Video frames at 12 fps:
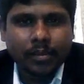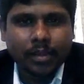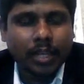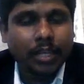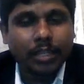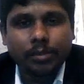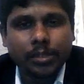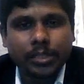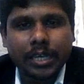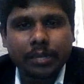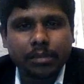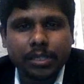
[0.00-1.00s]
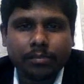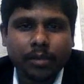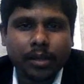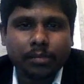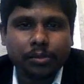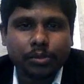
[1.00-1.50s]
either which can be
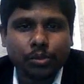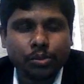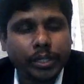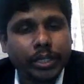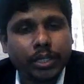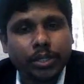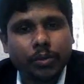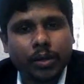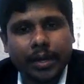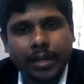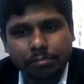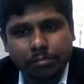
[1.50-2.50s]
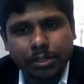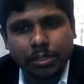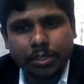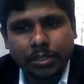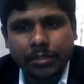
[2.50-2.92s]
developed through native or hybrid